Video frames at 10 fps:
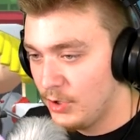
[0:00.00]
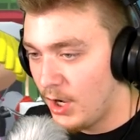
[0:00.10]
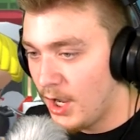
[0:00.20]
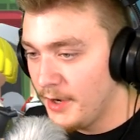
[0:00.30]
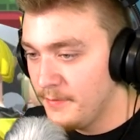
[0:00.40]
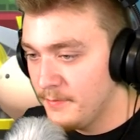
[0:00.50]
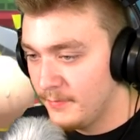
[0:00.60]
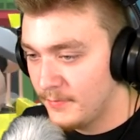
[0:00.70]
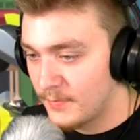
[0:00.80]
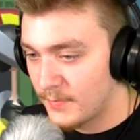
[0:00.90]
Got him.
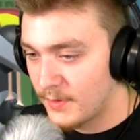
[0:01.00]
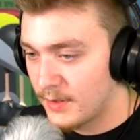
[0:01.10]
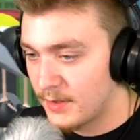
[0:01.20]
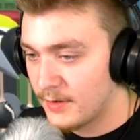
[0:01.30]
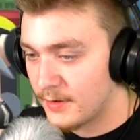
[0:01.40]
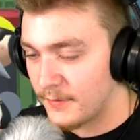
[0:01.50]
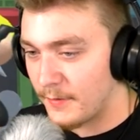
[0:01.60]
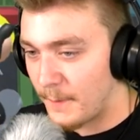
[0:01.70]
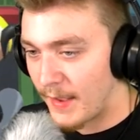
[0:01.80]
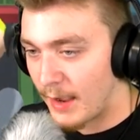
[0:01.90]

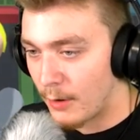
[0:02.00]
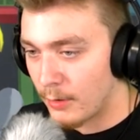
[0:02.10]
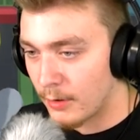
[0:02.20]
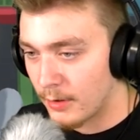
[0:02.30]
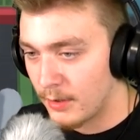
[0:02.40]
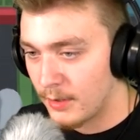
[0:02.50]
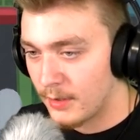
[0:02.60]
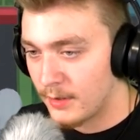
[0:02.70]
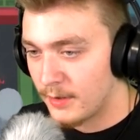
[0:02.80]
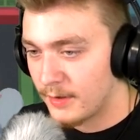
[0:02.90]
The power.
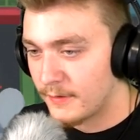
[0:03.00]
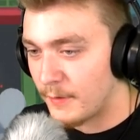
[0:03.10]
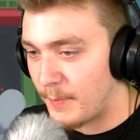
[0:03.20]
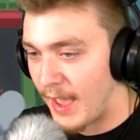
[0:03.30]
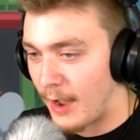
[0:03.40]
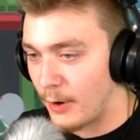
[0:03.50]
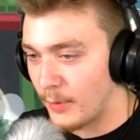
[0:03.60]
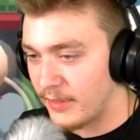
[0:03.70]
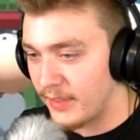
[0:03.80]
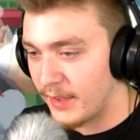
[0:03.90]
The power
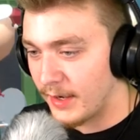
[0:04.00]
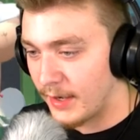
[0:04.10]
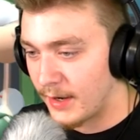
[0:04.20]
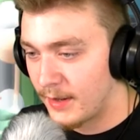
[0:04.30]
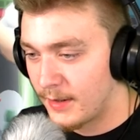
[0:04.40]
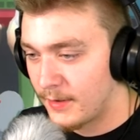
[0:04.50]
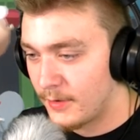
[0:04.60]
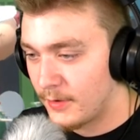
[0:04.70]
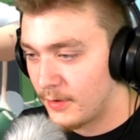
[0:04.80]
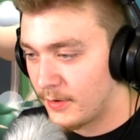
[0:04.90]
within.
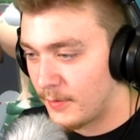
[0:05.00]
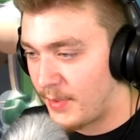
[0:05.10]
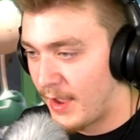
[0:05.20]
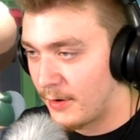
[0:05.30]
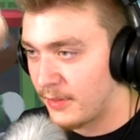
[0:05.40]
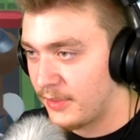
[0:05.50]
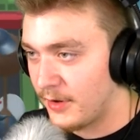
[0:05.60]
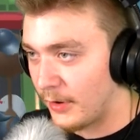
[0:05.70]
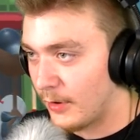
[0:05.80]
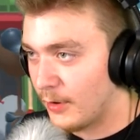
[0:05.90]
The power
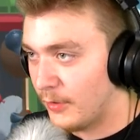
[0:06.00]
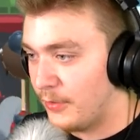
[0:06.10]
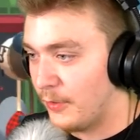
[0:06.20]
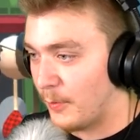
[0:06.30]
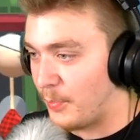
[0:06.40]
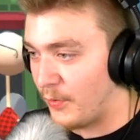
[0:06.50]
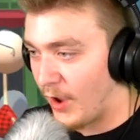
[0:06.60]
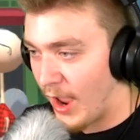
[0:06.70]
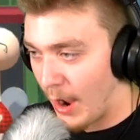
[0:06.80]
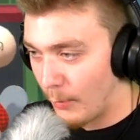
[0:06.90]
within. The
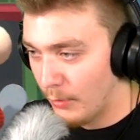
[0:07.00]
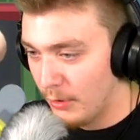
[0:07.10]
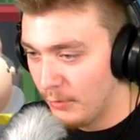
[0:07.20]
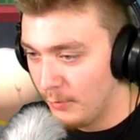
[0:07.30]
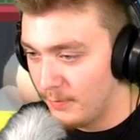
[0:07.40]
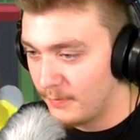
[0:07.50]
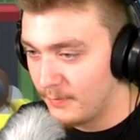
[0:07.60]
power.